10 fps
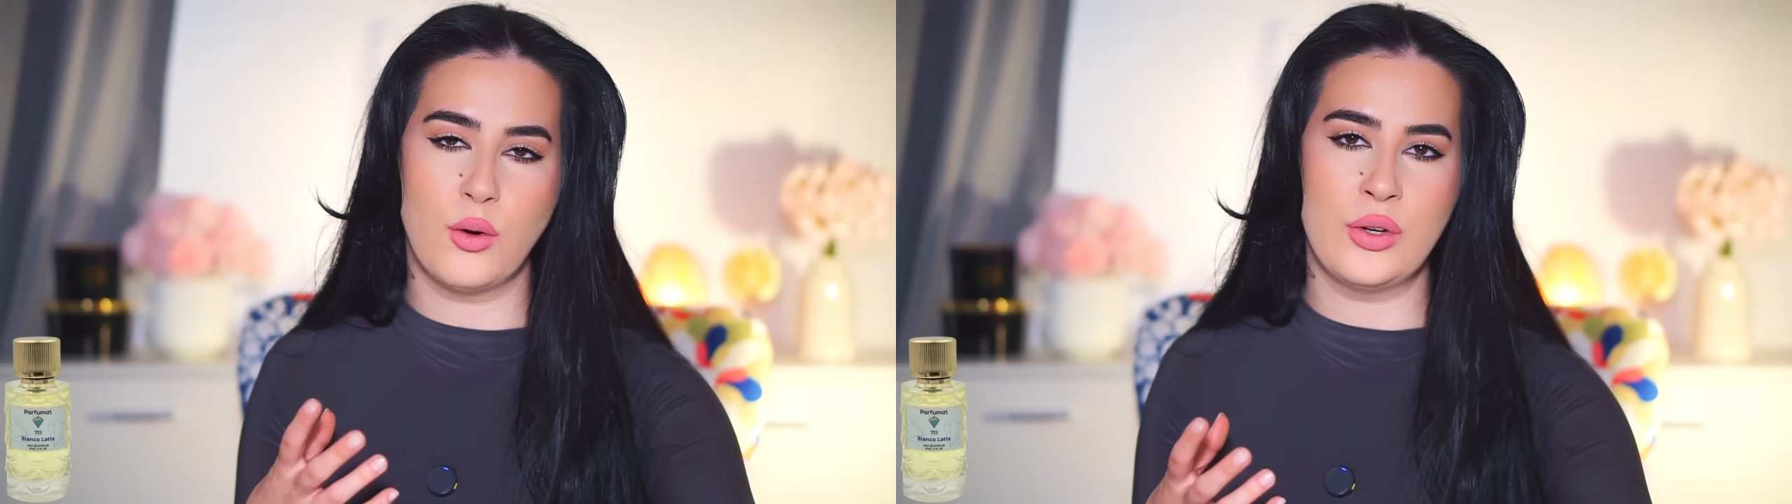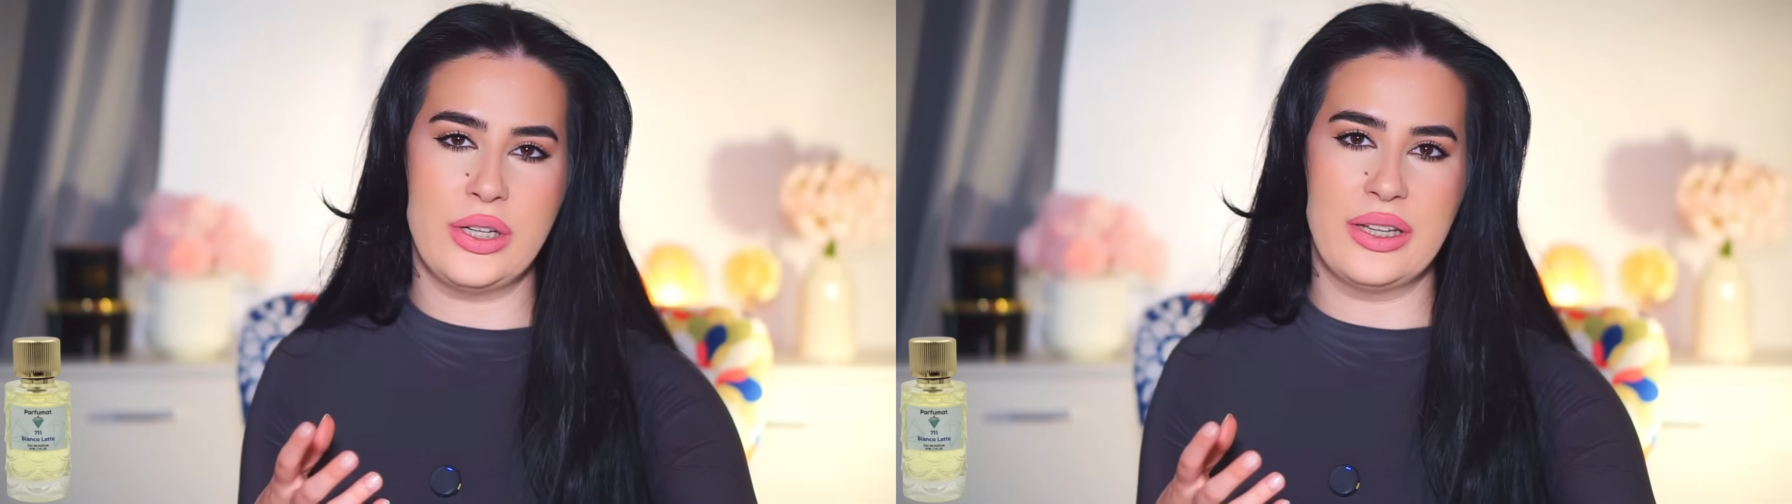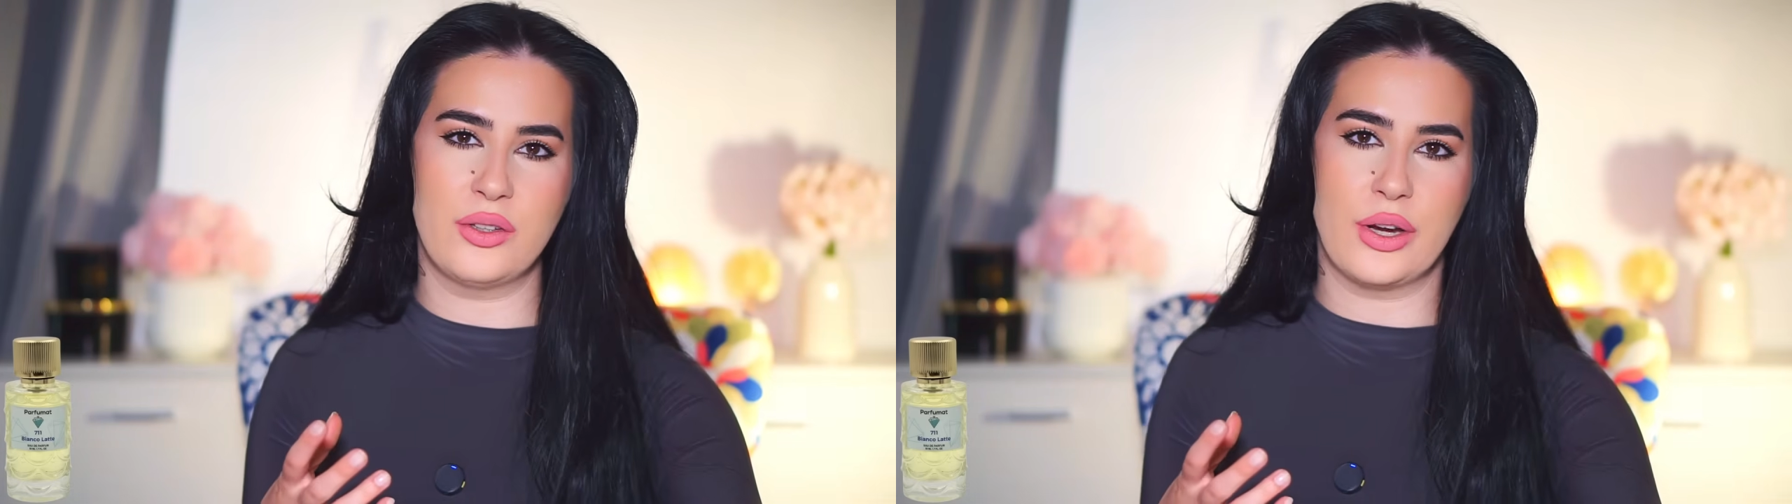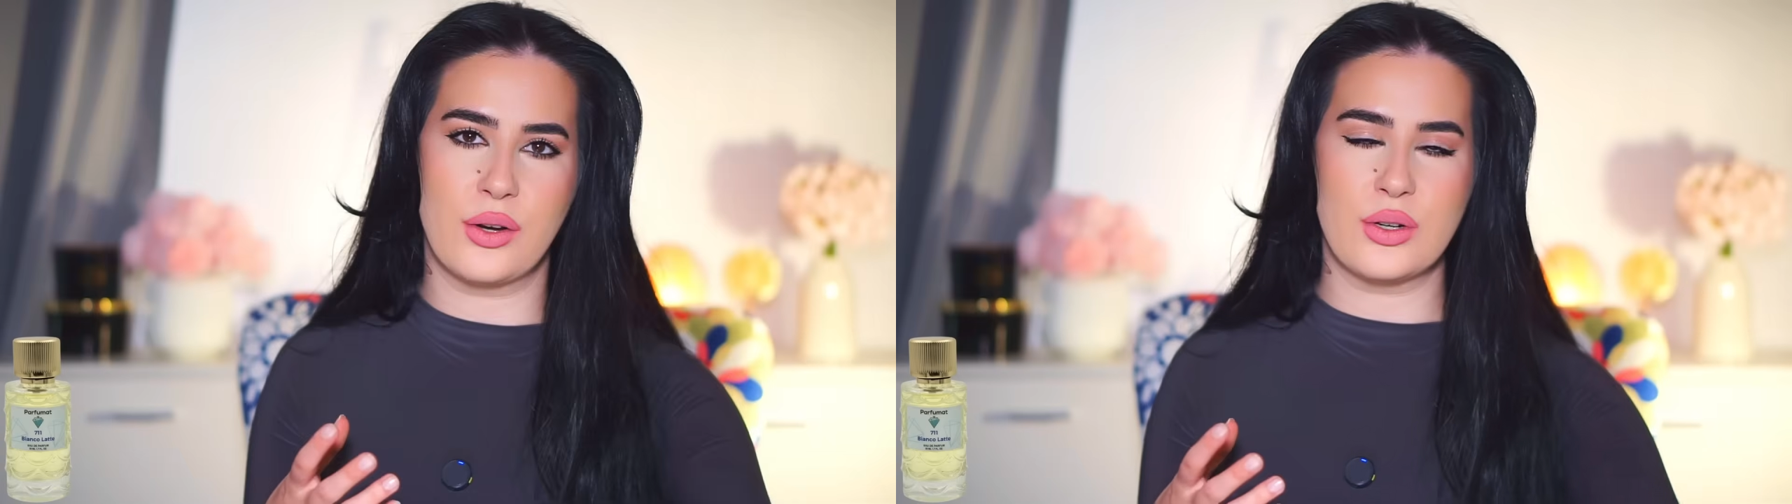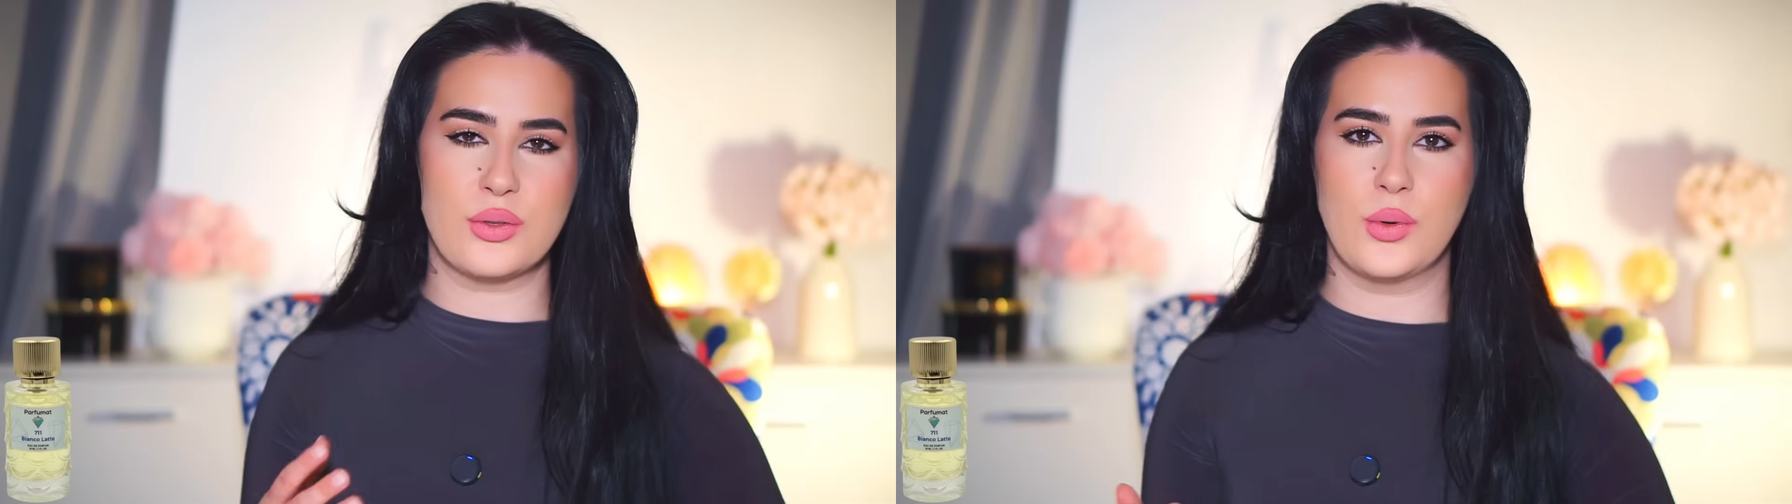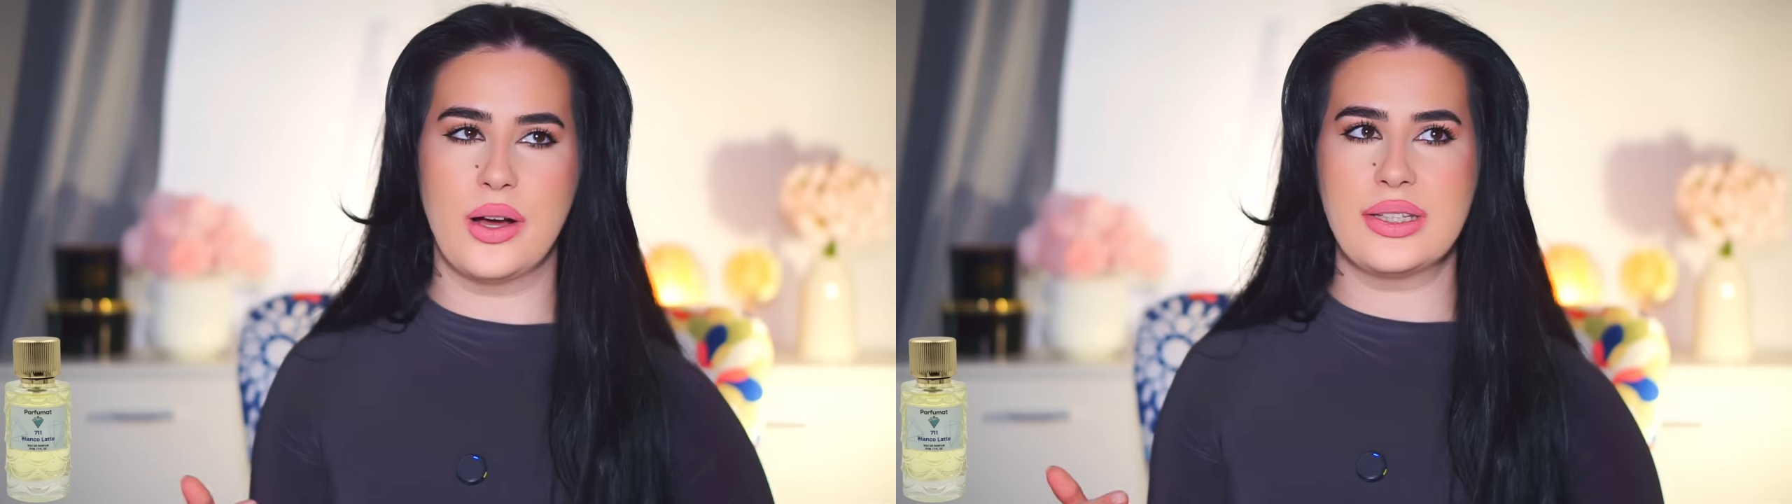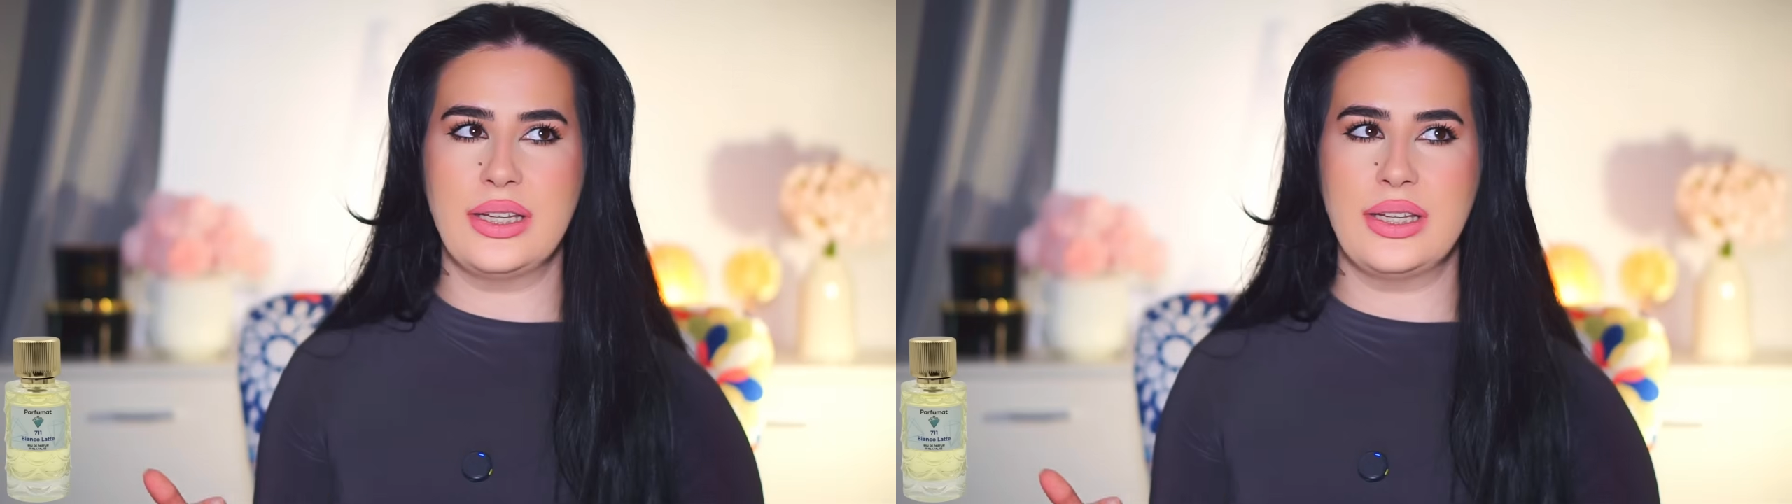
oily that fragrance was,